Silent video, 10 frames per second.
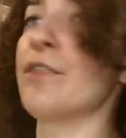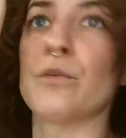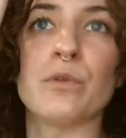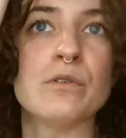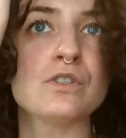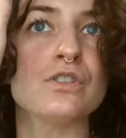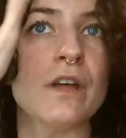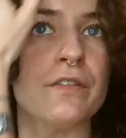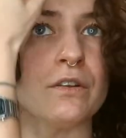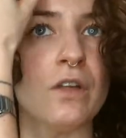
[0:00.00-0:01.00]
the roots so
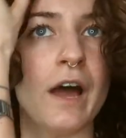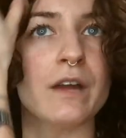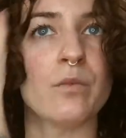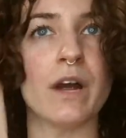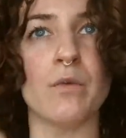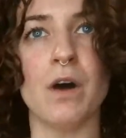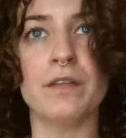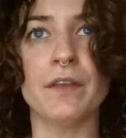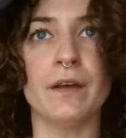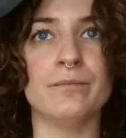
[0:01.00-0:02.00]
that they're lying where I
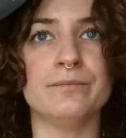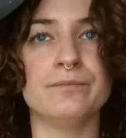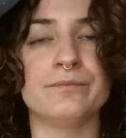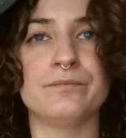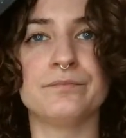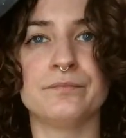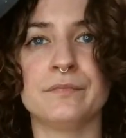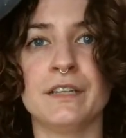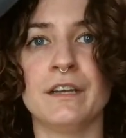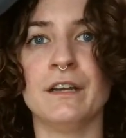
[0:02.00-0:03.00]
want them.
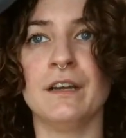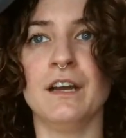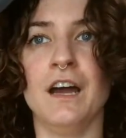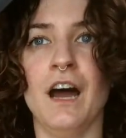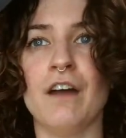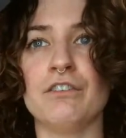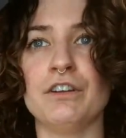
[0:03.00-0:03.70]
Hover